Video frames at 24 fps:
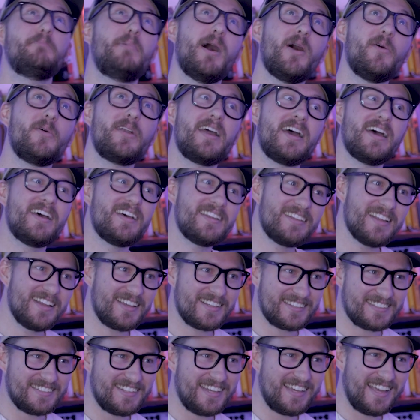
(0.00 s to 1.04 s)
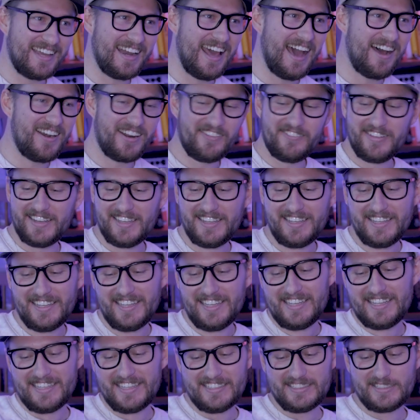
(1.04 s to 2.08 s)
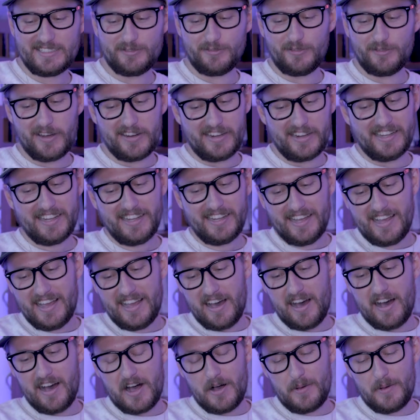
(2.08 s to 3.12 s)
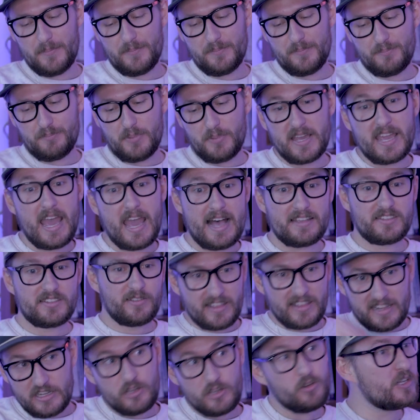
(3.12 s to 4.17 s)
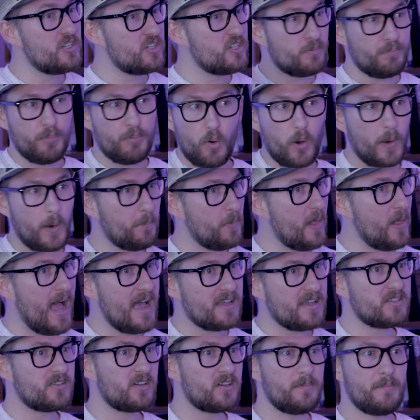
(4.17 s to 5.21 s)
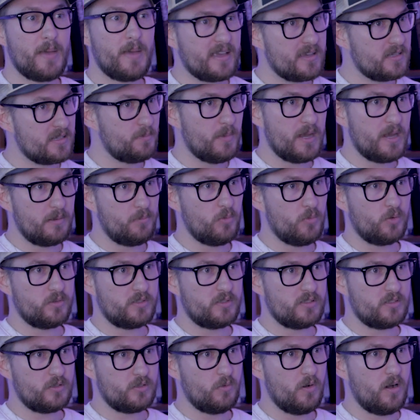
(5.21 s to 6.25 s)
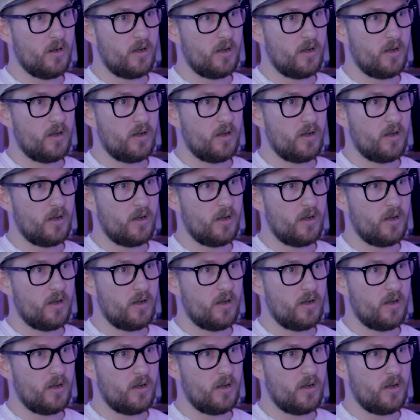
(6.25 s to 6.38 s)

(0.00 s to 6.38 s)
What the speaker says: bonehead like sticking out of it. It's funny. But yeah, so then you could just pour plaster and make as many molds as you want.